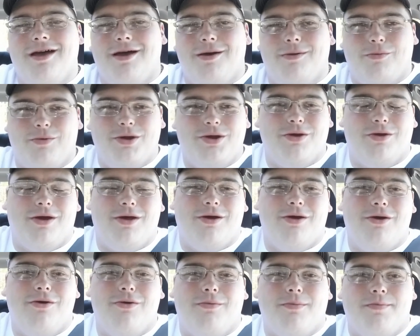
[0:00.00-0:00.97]
uh, when you're
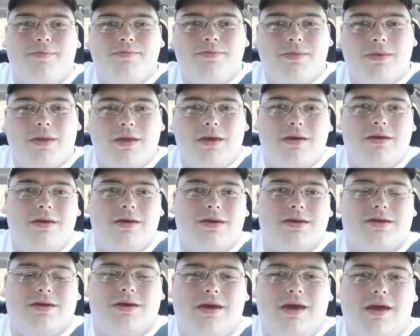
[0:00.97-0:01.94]
at home.
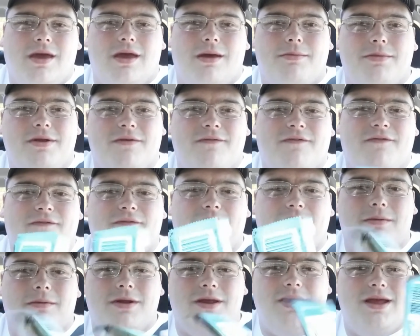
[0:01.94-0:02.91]
So yeah, I'm gonna
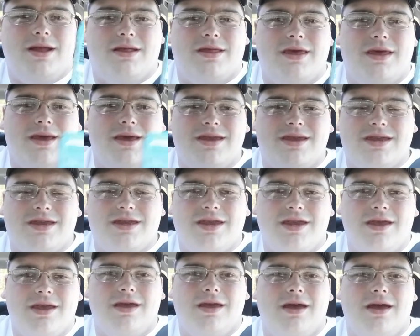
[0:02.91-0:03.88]
I'm gonna eat
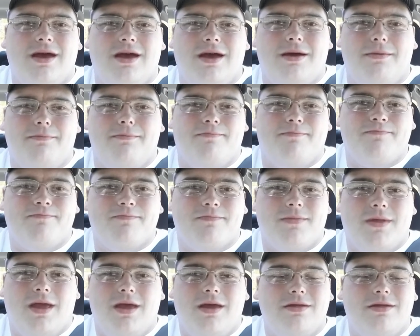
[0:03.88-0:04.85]
this. Um,
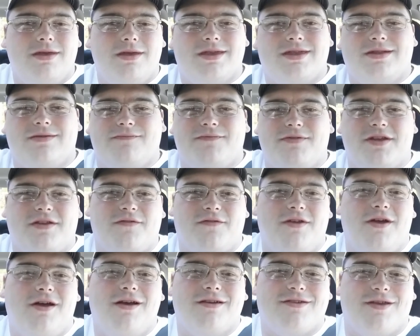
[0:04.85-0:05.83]
this
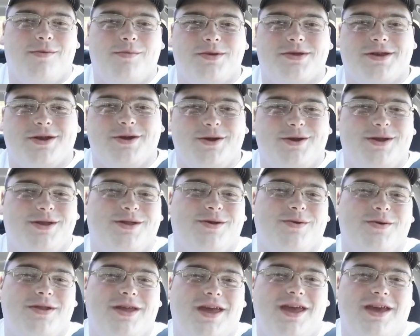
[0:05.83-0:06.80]
this vlog's almost turned
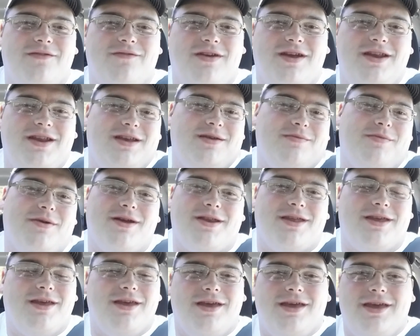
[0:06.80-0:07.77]
into a day of eating,
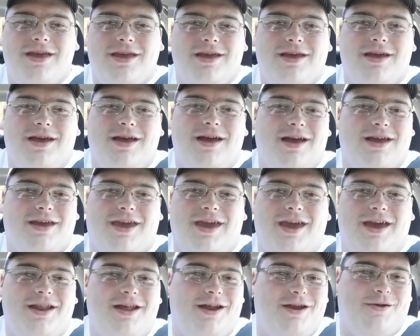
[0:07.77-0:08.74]
but uh,
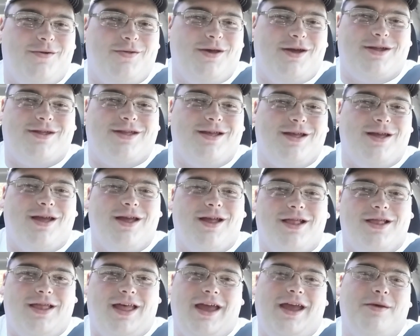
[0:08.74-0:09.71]
again, I don't like to
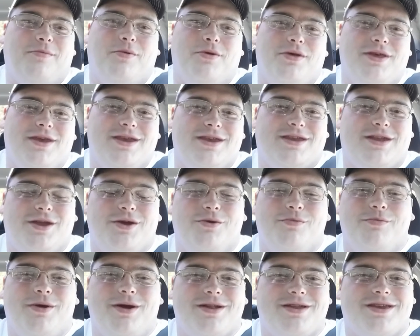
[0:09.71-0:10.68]
label these
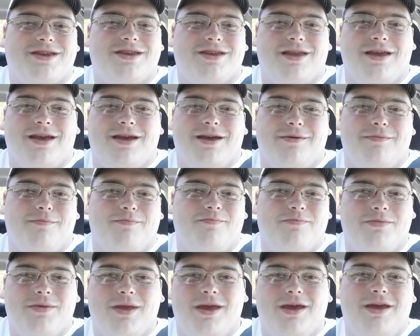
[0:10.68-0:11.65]
too much.
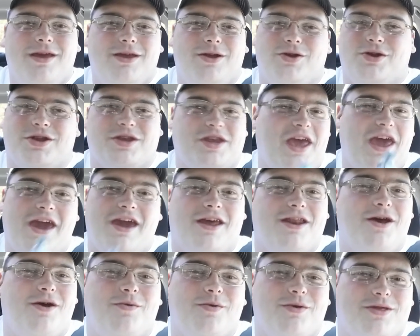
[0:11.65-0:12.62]
Um, you're just
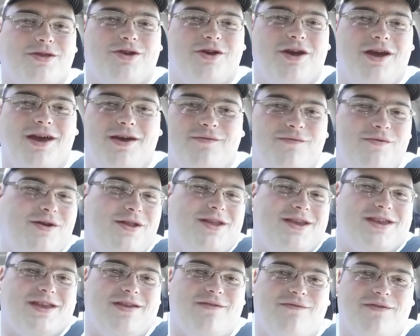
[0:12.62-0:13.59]
hanging out with Trav,
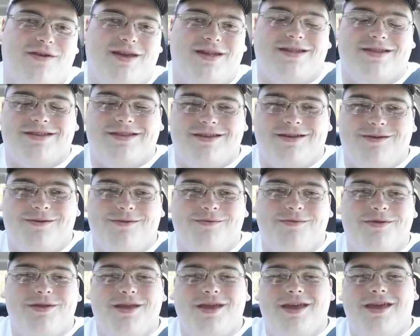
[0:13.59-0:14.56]
Witness the Fit. So